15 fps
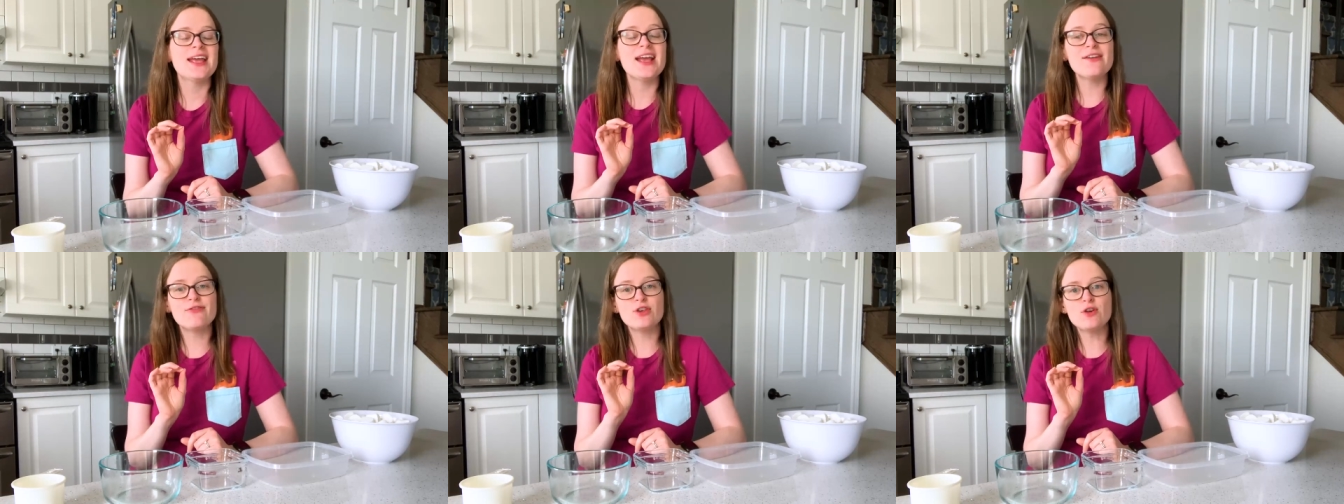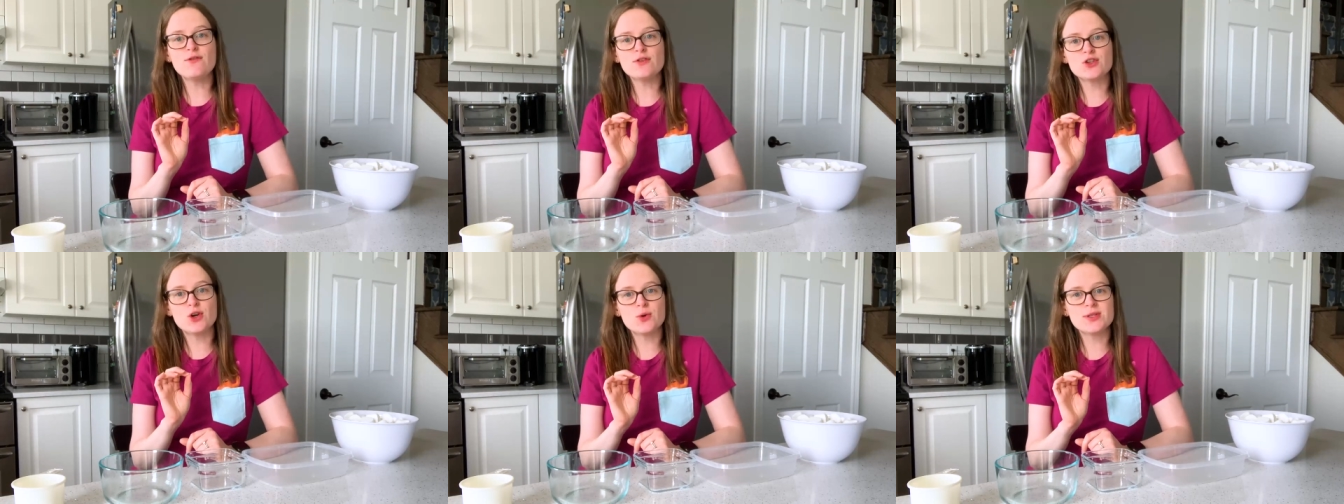If
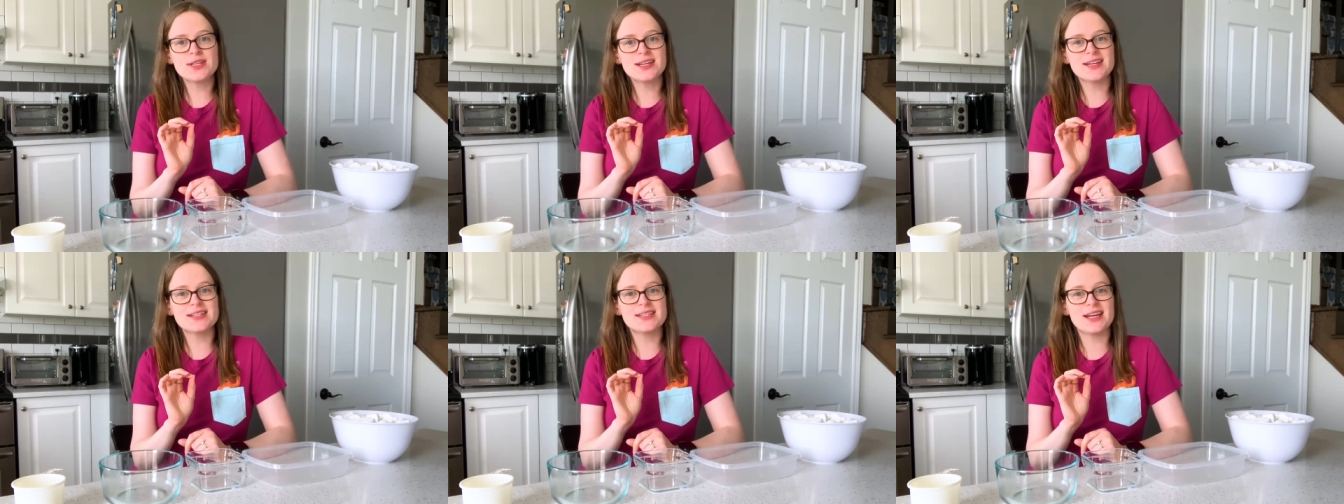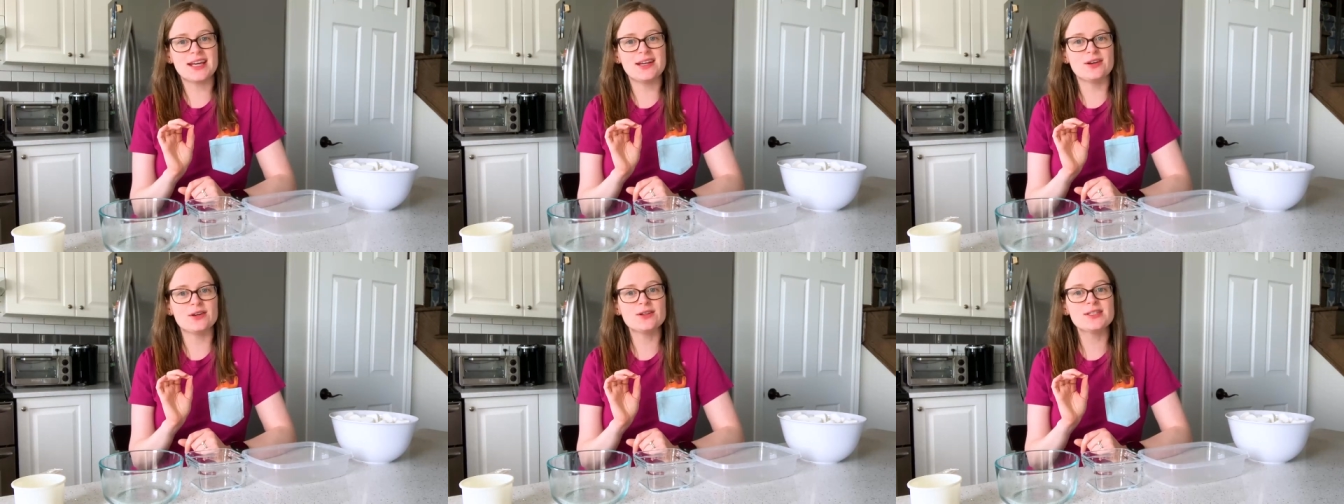you've chosen
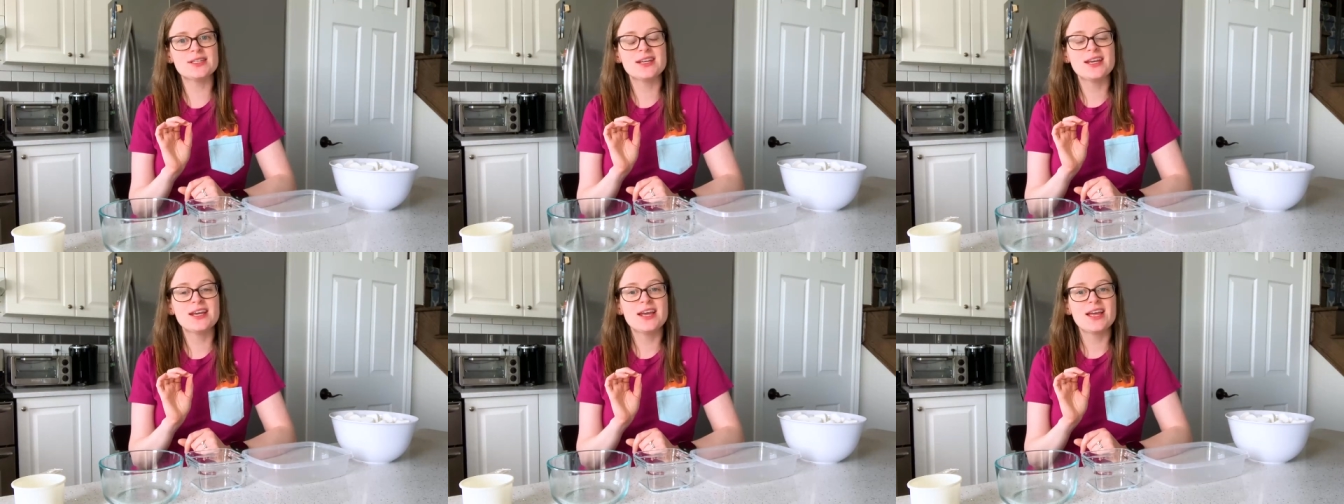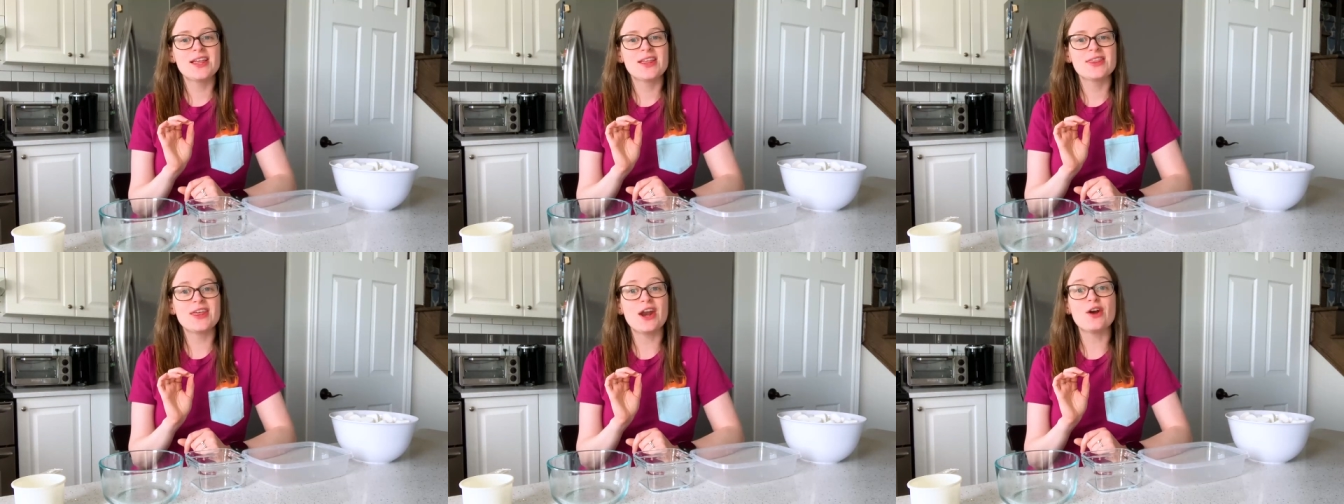containers
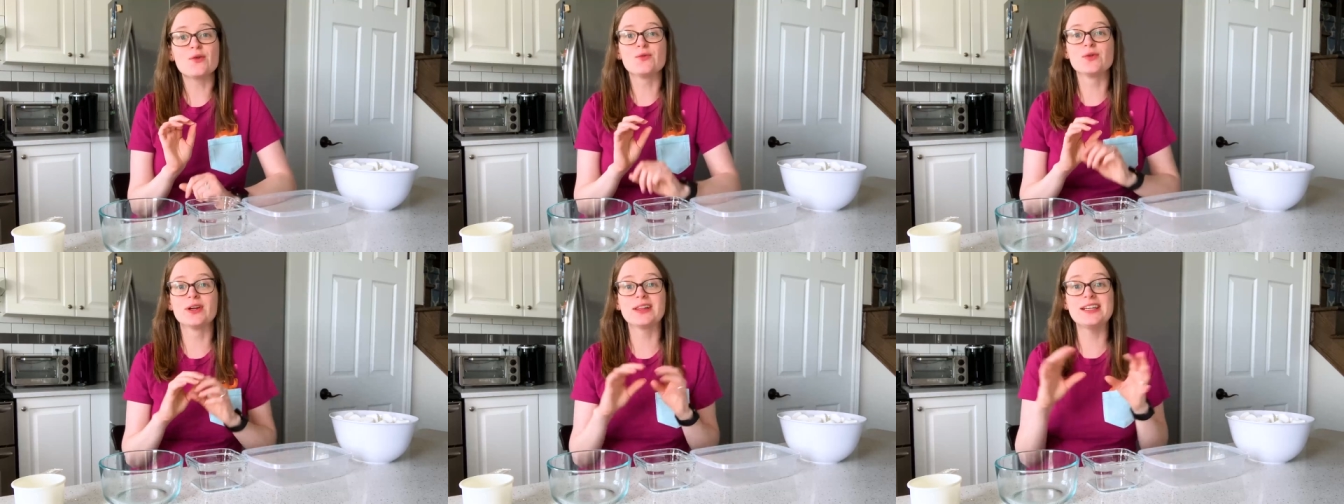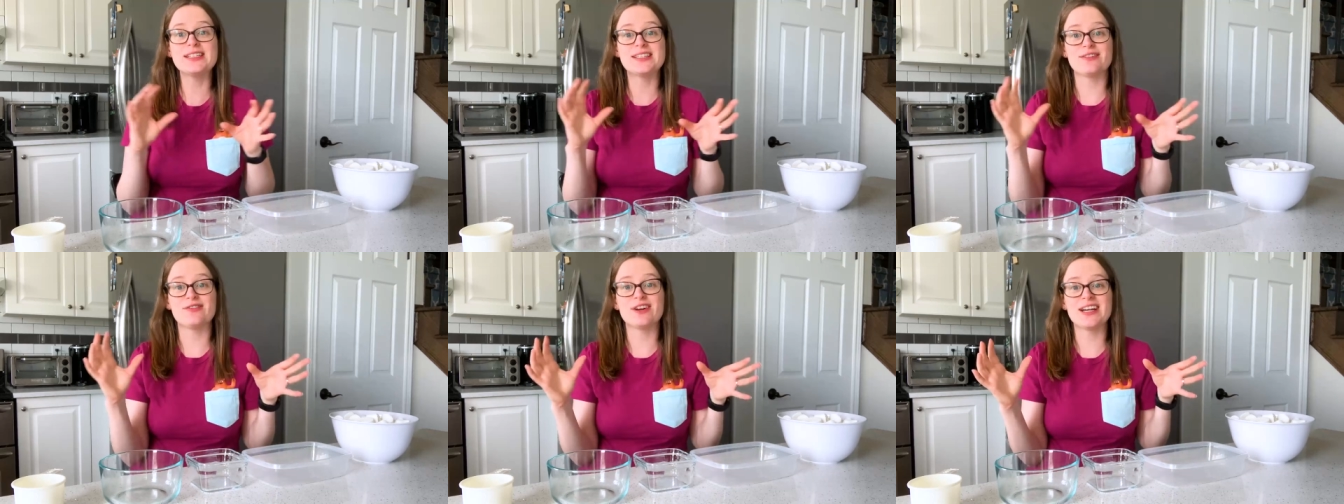that are really
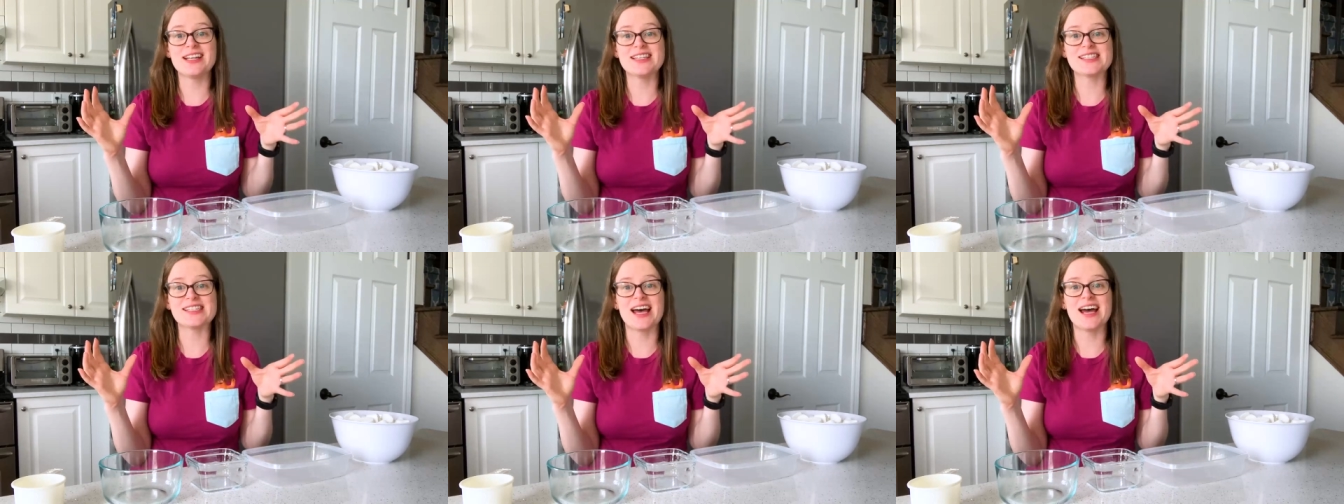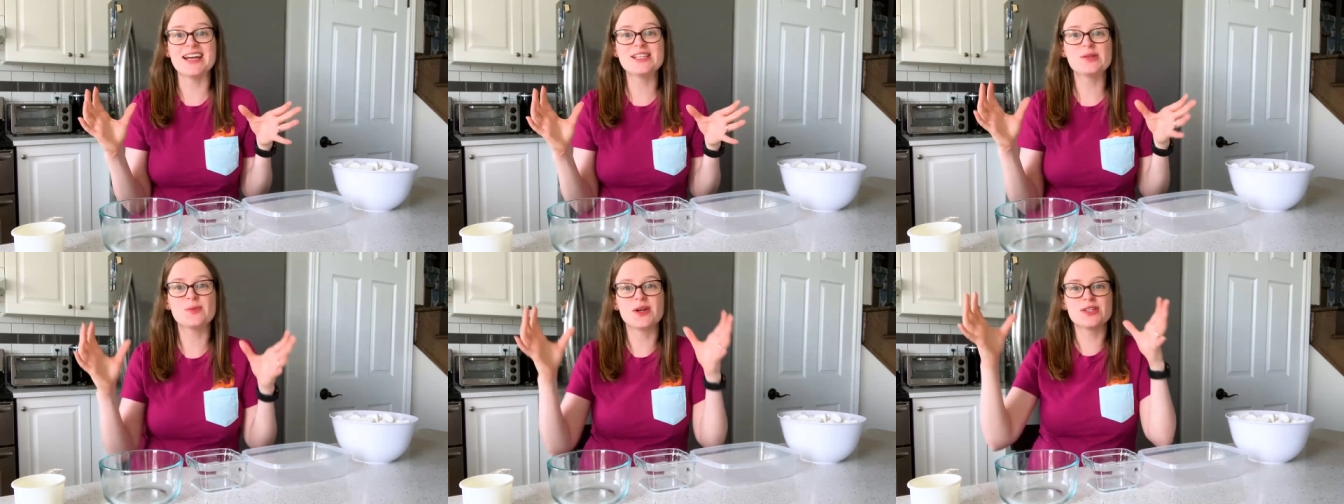different in
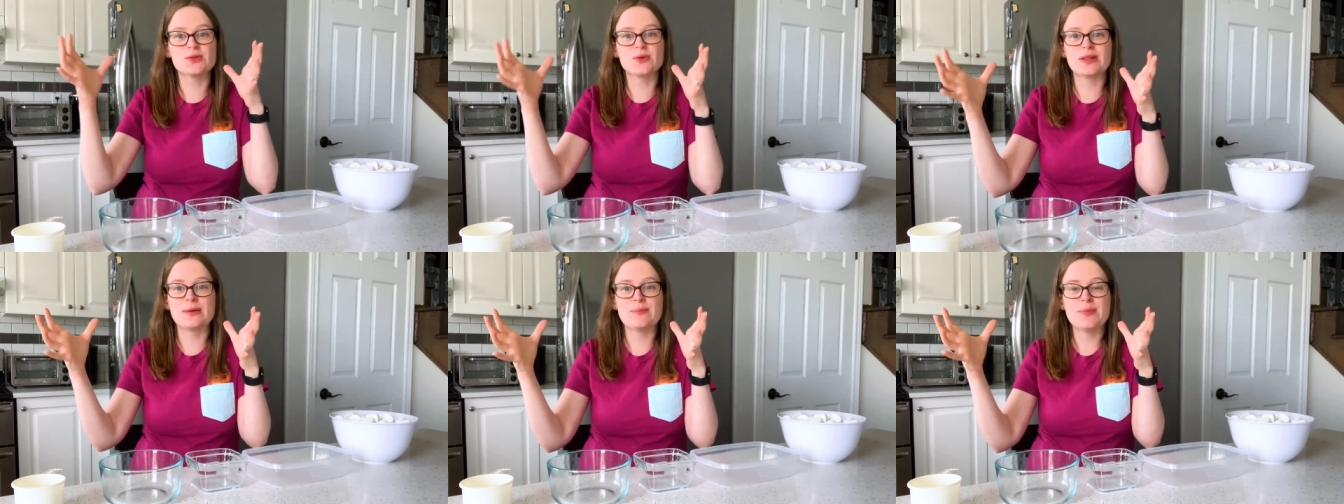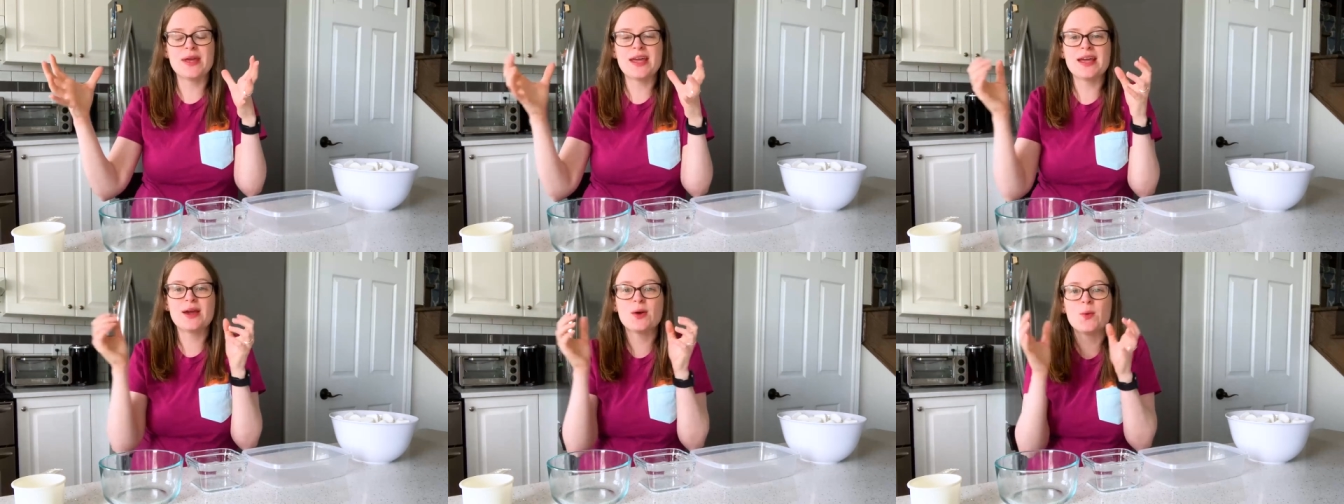size, one's really
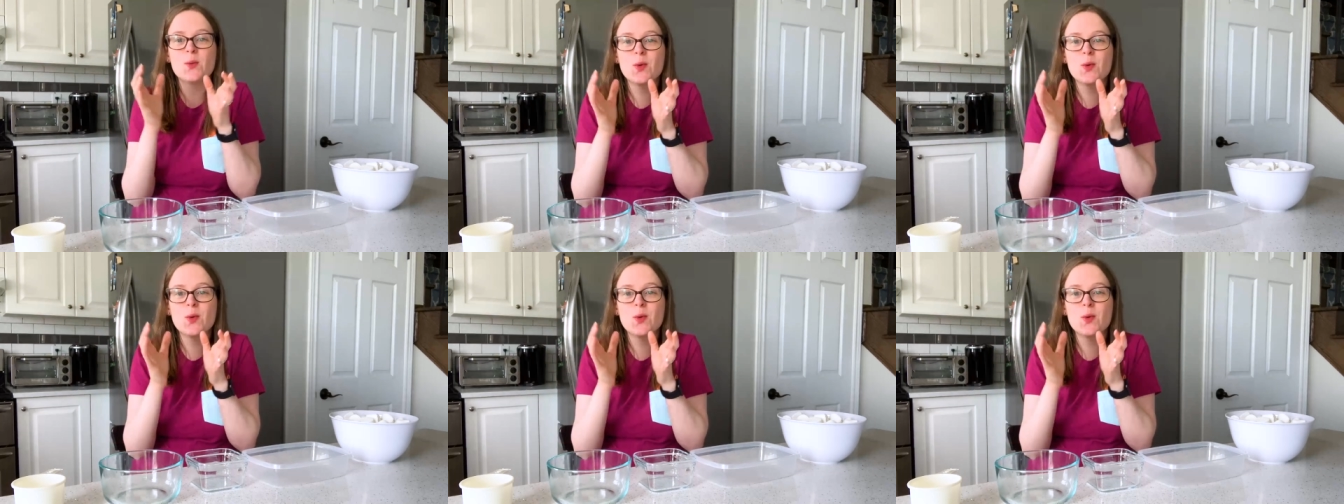big,